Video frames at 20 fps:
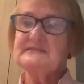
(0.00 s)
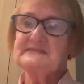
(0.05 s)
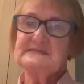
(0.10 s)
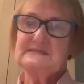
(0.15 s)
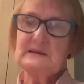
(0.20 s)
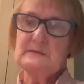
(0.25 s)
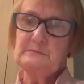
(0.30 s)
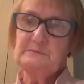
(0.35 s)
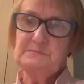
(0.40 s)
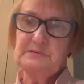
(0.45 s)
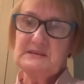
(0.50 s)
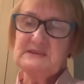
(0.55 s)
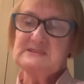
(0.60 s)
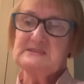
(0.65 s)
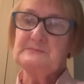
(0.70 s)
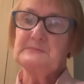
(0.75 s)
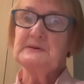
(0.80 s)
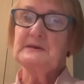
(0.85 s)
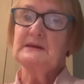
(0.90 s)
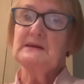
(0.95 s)
simply to
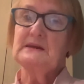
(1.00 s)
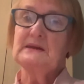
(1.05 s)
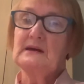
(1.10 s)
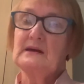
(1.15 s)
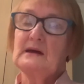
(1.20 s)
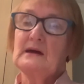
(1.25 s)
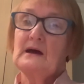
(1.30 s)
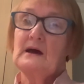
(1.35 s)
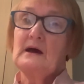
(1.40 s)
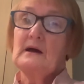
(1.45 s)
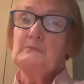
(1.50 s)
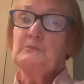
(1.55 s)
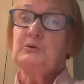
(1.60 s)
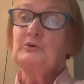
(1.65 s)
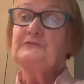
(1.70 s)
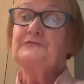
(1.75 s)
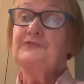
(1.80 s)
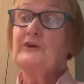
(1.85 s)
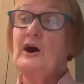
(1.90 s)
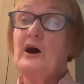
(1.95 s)
be
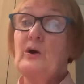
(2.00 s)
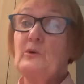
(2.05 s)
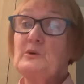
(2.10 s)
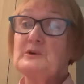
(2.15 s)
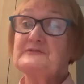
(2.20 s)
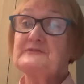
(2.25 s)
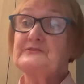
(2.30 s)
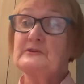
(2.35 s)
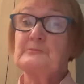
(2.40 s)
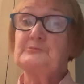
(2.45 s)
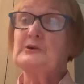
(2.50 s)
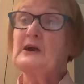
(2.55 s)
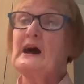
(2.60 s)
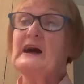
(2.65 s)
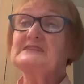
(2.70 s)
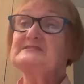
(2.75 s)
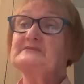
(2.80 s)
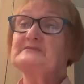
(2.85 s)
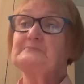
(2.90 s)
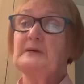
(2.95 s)
put forward for a
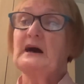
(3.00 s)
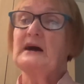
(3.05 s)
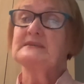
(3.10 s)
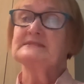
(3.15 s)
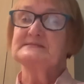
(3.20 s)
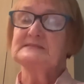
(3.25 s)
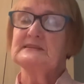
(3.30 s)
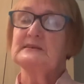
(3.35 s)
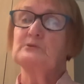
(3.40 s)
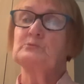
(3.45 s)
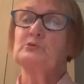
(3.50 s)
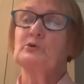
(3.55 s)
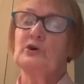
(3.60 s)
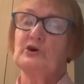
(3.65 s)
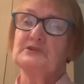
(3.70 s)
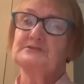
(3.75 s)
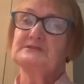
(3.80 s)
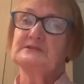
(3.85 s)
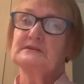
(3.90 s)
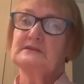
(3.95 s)
Pride of Barnsley
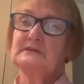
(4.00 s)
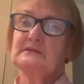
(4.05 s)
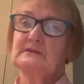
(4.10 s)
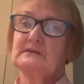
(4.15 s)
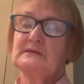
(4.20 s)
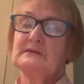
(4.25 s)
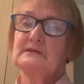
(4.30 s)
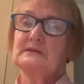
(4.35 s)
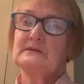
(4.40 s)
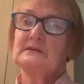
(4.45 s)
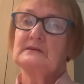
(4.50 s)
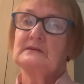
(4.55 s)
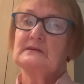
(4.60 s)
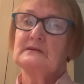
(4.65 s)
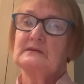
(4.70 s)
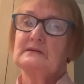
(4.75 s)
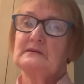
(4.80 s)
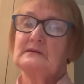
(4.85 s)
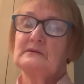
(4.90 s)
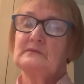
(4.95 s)
award,
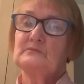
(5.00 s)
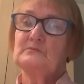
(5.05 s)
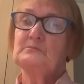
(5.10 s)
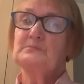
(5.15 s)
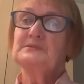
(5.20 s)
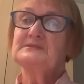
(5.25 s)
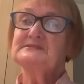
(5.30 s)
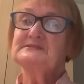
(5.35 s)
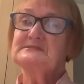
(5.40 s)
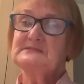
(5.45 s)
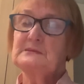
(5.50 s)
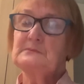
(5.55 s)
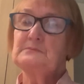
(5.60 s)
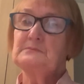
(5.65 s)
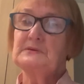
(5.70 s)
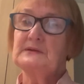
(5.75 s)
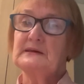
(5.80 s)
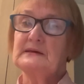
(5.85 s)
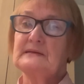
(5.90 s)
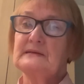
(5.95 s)
but
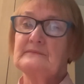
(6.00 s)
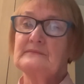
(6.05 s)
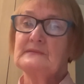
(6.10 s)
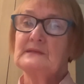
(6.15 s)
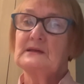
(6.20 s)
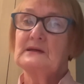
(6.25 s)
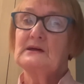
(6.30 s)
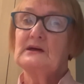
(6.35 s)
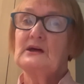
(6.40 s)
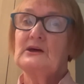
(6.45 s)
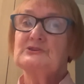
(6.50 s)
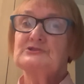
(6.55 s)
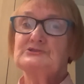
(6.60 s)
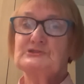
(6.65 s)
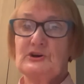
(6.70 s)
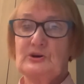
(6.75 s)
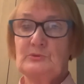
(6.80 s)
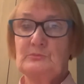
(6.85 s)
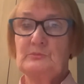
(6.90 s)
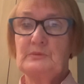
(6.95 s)
simply to
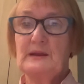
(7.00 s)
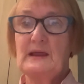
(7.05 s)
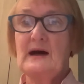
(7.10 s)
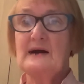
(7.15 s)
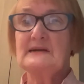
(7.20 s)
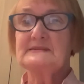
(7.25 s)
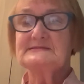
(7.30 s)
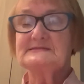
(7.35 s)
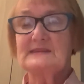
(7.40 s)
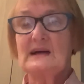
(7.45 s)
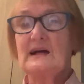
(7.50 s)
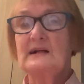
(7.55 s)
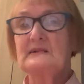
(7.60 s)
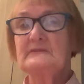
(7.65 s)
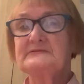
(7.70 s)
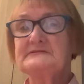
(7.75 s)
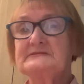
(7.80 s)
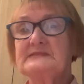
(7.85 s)
humble ourselves